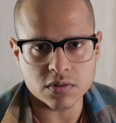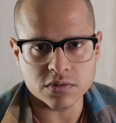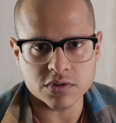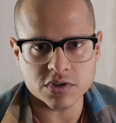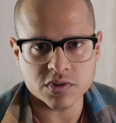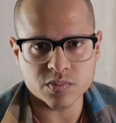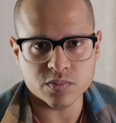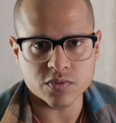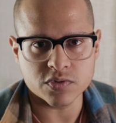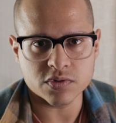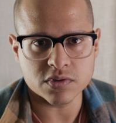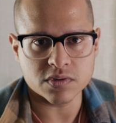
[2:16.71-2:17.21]
they're
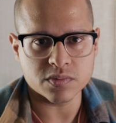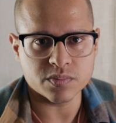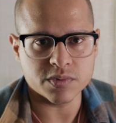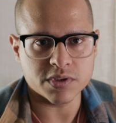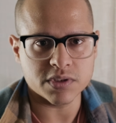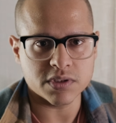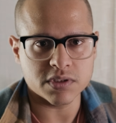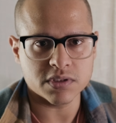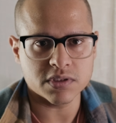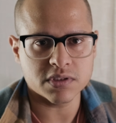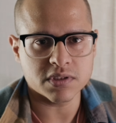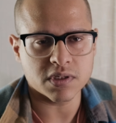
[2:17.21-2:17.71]
supposed to
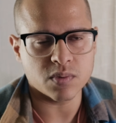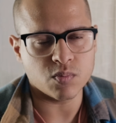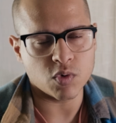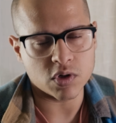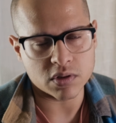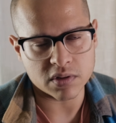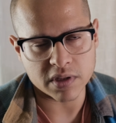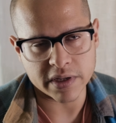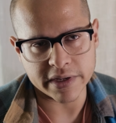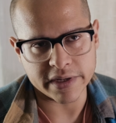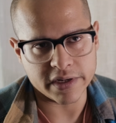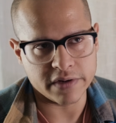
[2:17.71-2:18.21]
be somewhat
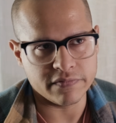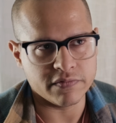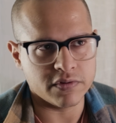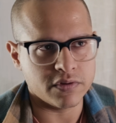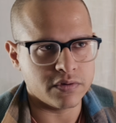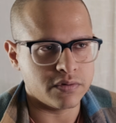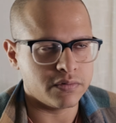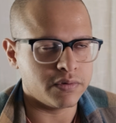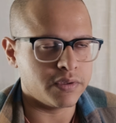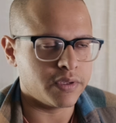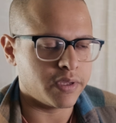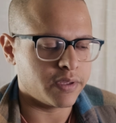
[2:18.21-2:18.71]
light, even
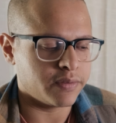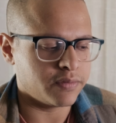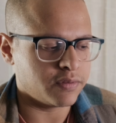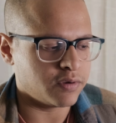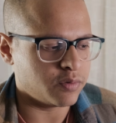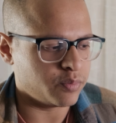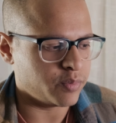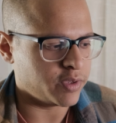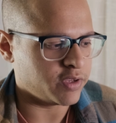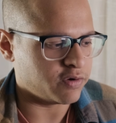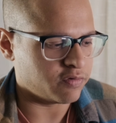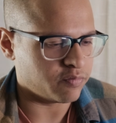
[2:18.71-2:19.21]
though, yeah,
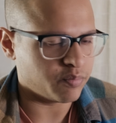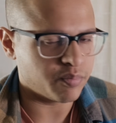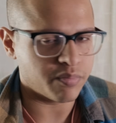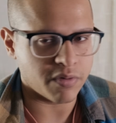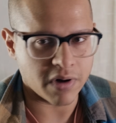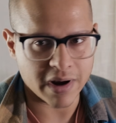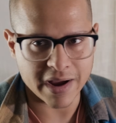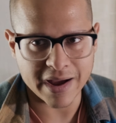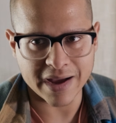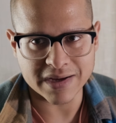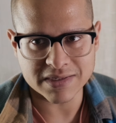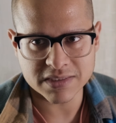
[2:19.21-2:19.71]
they're made of
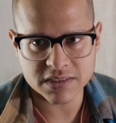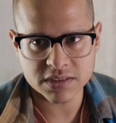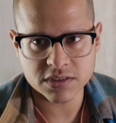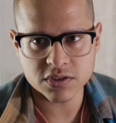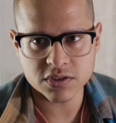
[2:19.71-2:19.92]
brass,